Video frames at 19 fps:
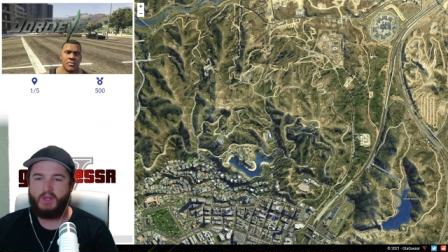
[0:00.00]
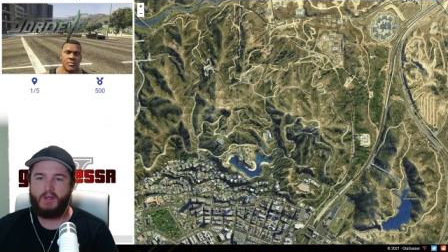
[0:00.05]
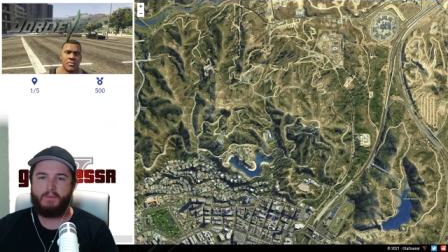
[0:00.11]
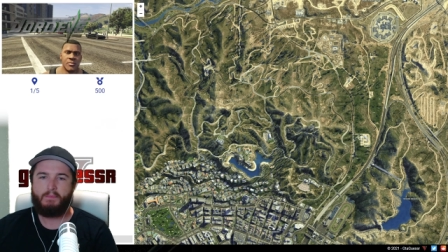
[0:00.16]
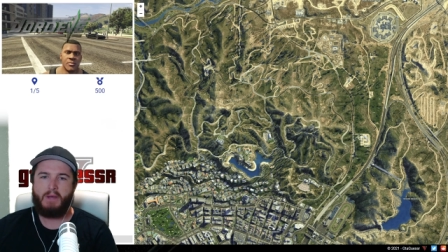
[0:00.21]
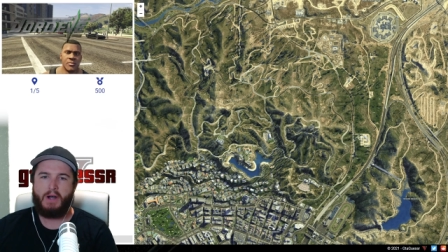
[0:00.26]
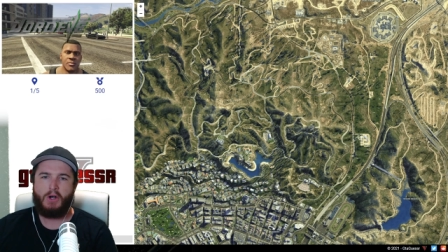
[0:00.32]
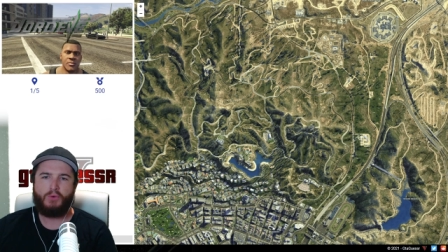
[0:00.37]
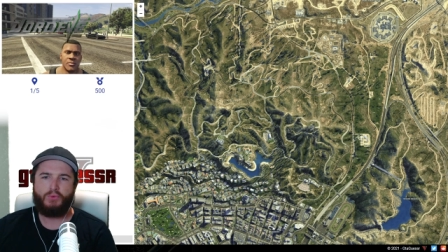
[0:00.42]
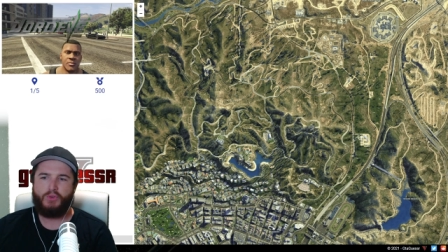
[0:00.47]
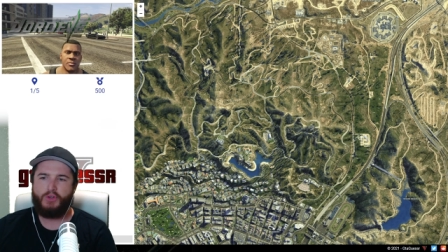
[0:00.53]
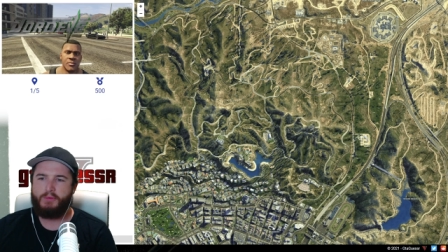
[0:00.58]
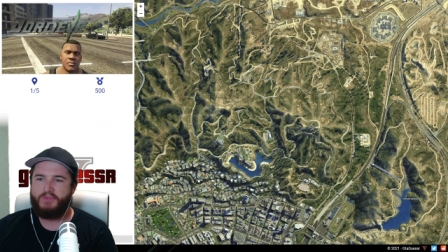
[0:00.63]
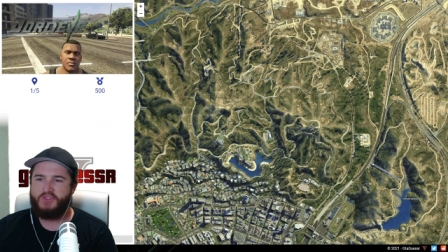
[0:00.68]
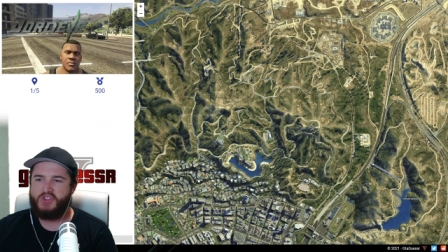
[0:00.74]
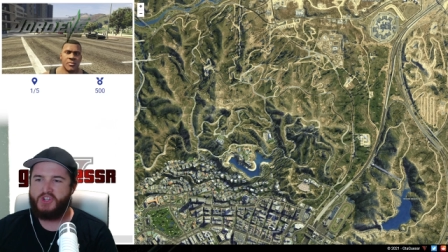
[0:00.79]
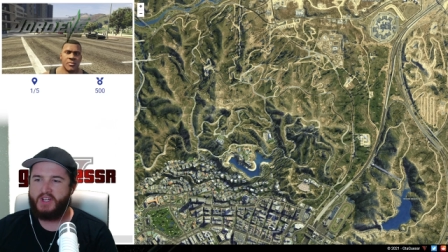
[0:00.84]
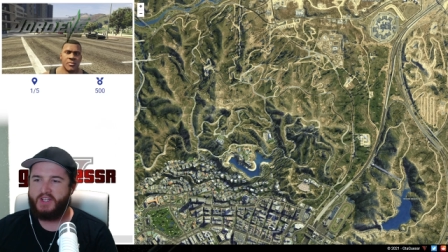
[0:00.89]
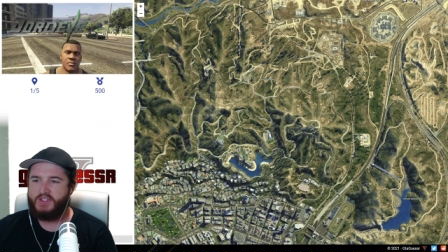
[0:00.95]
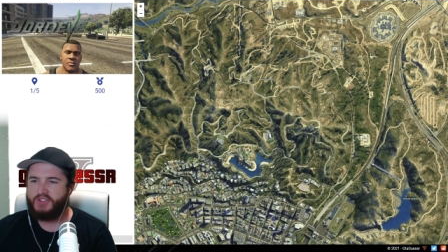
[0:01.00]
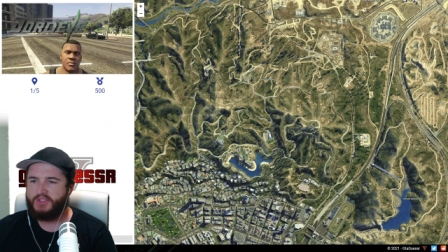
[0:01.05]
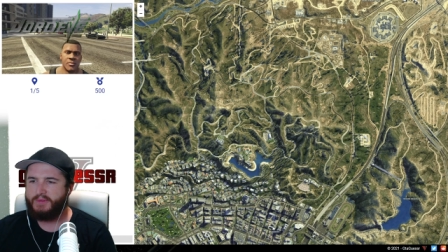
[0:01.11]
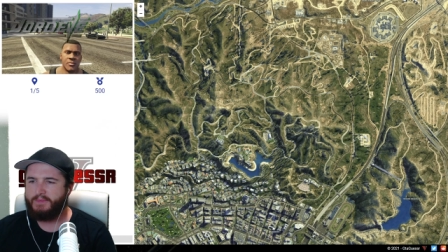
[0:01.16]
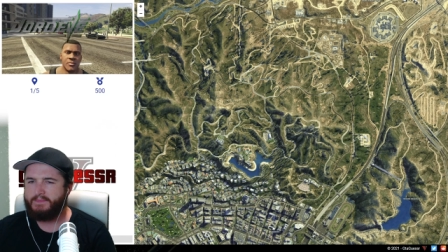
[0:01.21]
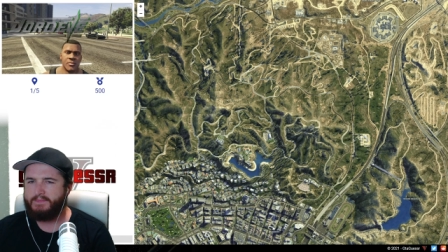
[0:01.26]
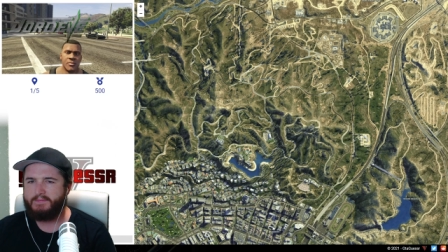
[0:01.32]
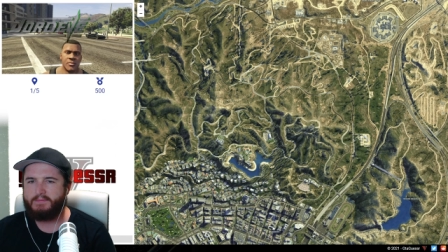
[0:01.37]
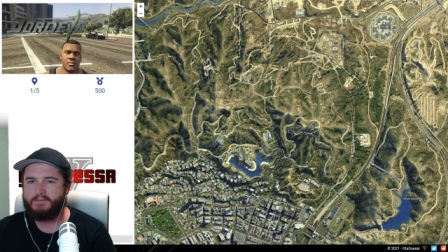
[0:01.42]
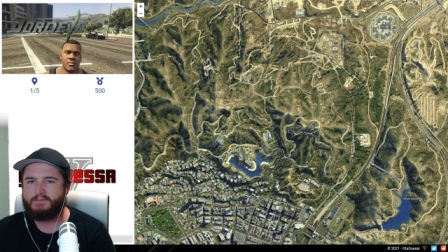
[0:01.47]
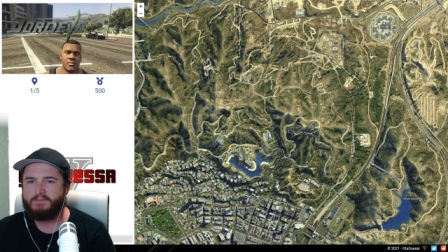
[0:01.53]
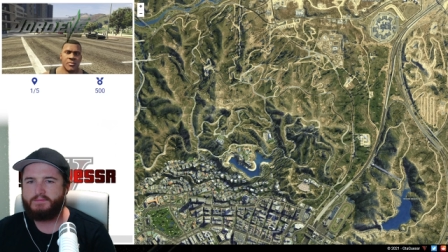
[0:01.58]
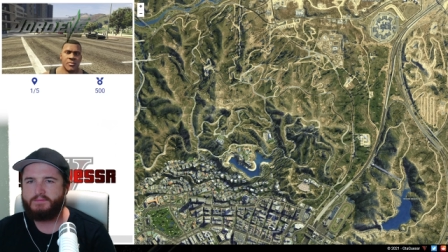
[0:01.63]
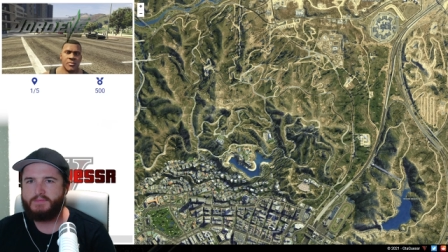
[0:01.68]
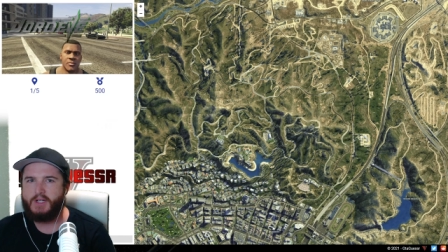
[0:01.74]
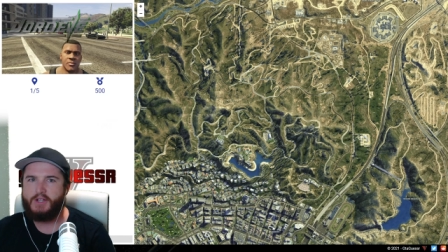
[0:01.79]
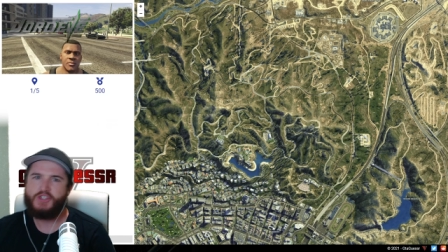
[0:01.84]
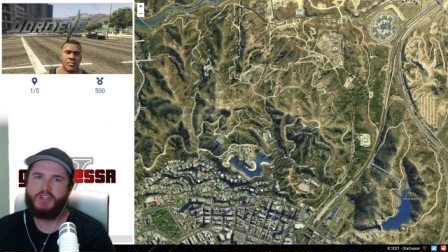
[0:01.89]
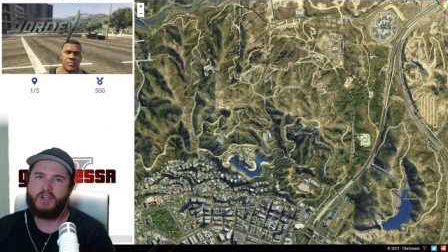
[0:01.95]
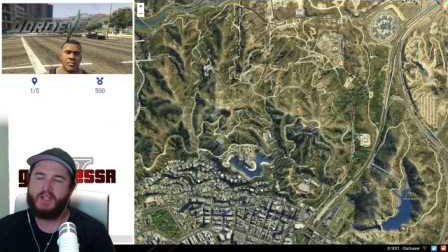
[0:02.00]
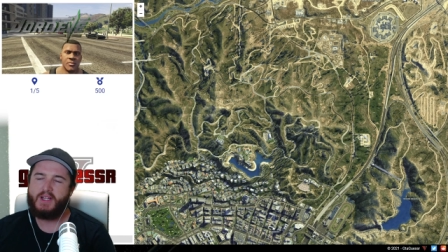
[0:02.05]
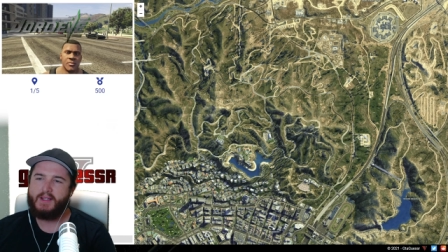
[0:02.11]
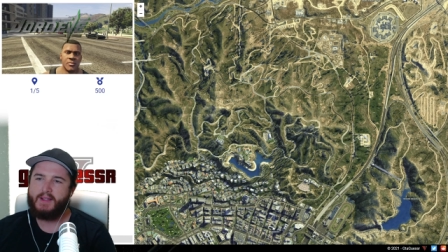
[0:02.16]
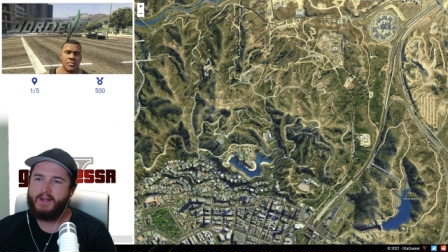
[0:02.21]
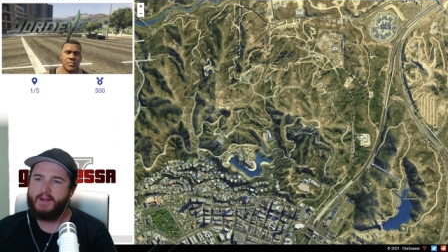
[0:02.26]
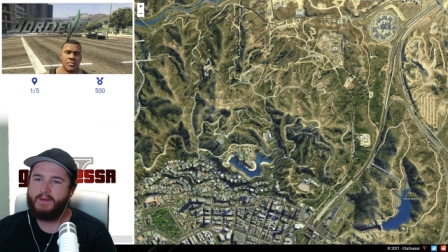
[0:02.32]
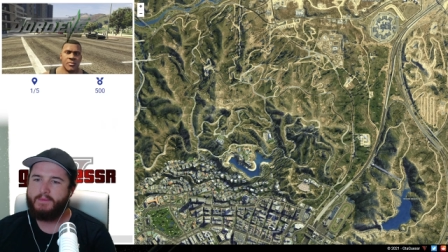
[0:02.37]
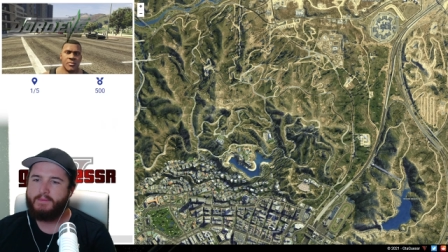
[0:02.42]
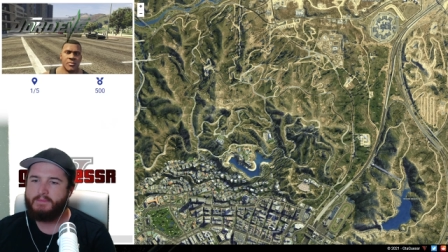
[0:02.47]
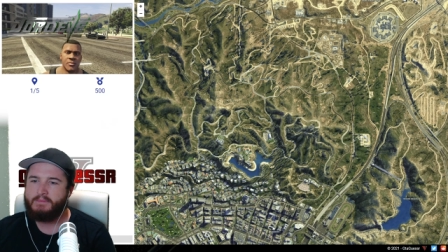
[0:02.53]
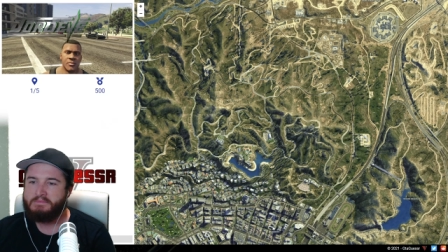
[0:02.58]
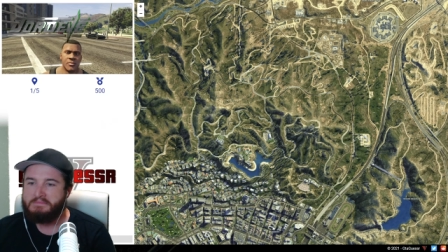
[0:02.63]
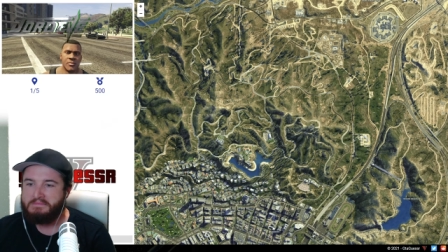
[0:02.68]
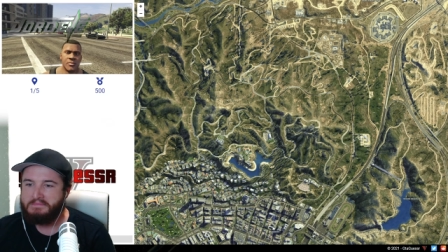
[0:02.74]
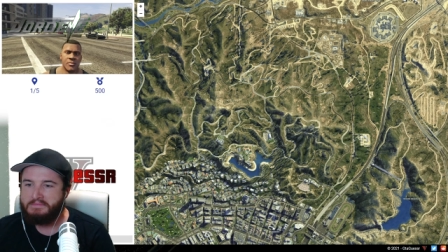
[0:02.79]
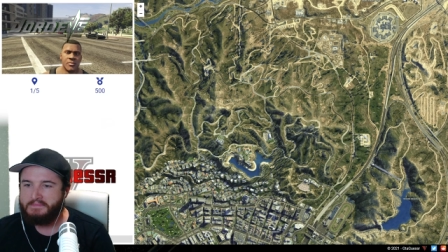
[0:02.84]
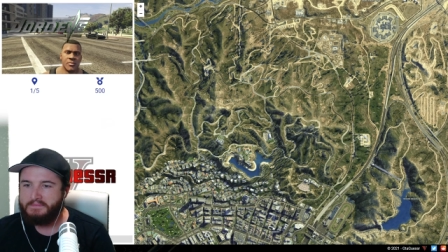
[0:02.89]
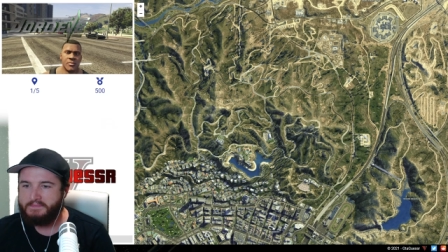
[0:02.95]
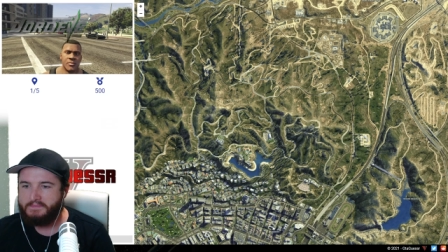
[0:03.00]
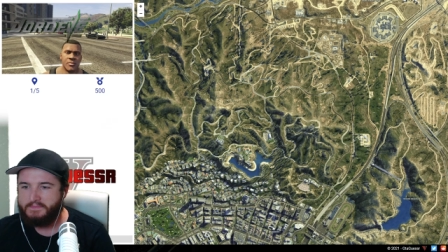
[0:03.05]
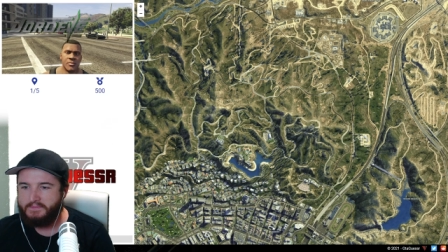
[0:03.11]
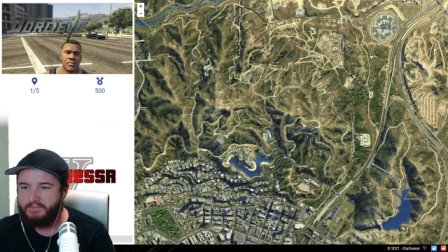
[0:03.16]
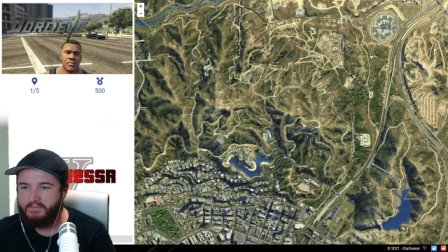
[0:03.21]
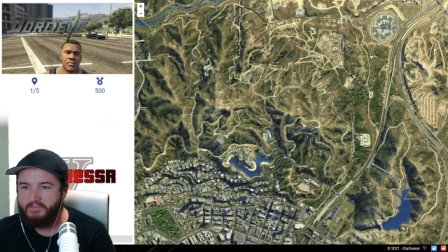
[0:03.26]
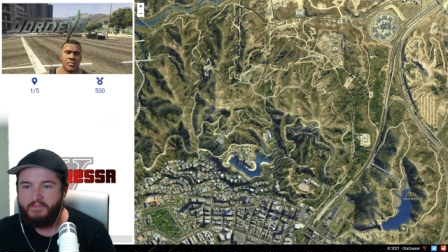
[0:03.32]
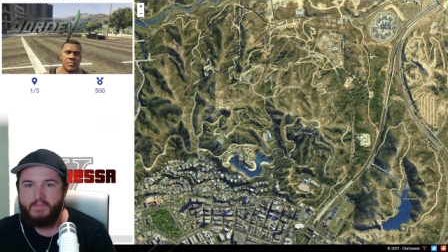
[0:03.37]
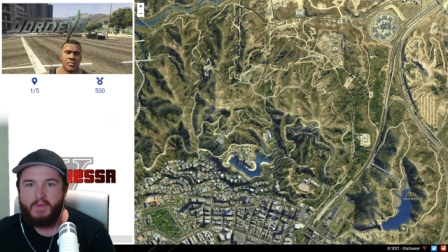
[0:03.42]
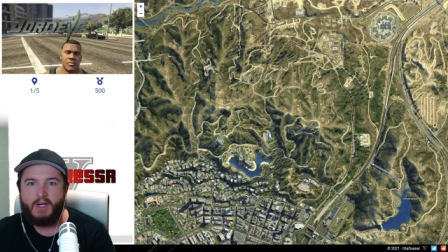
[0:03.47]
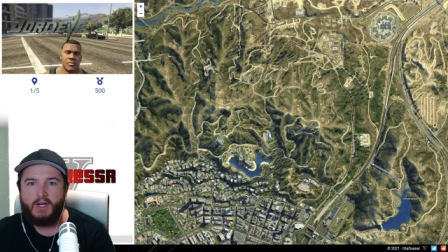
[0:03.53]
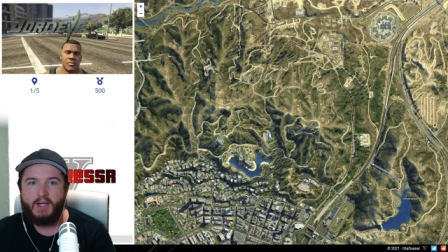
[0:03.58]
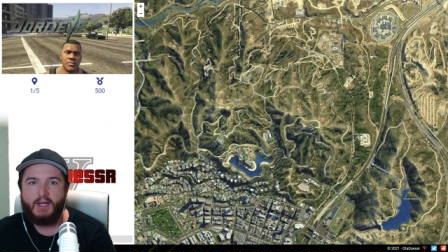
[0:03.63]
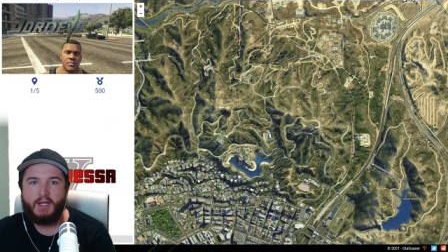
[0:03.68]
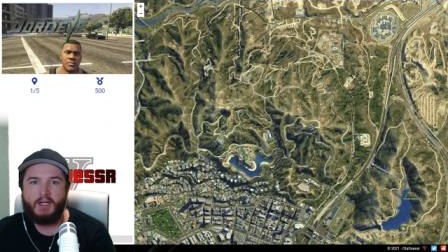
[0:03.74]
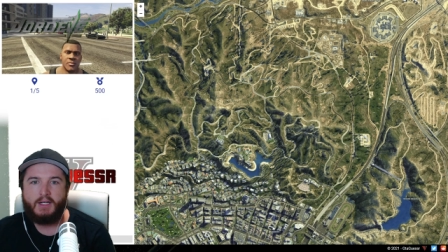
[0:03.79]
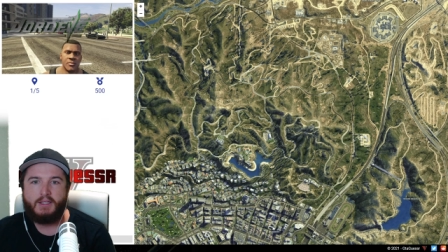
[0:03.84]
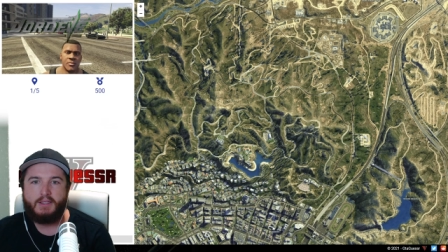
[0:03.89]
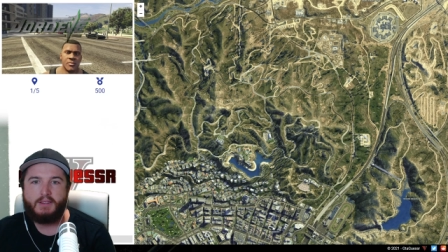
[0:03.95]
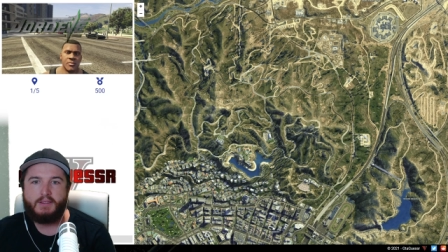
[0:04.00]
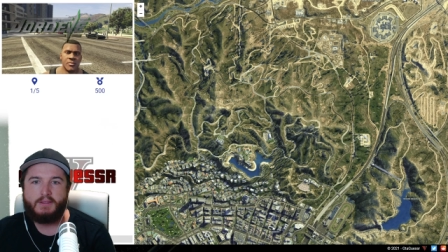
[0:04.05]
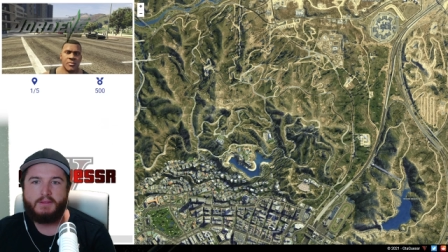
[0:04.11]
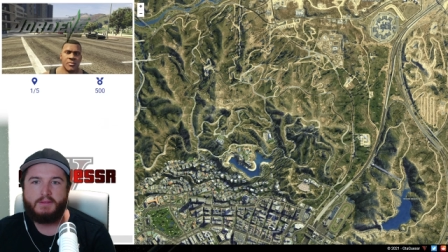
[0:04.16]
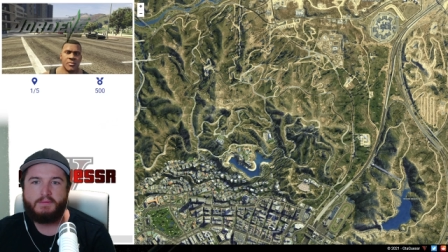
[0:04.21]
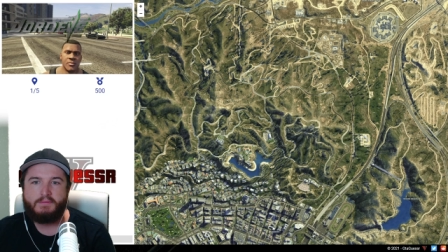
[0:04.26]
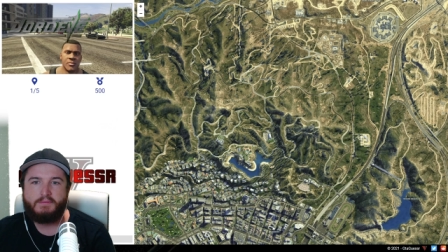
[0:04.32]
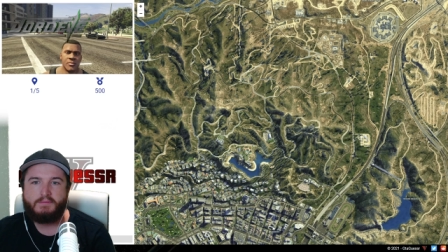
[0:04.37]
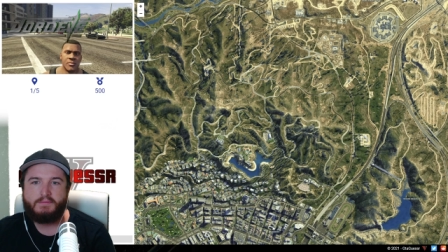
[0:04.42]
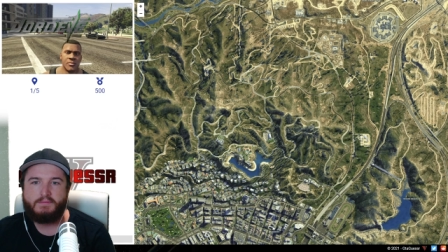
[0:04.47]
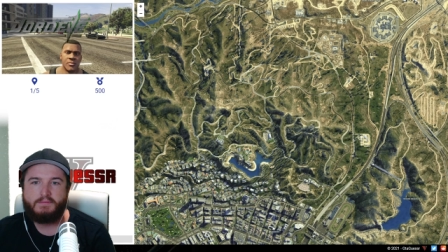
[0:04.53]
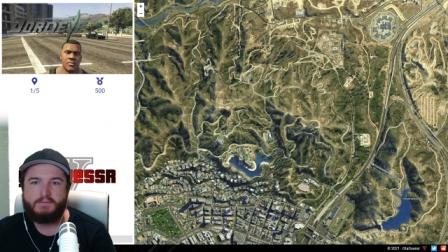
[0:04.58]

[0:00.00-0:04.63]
My whole room's changed. I'll share that later. Um,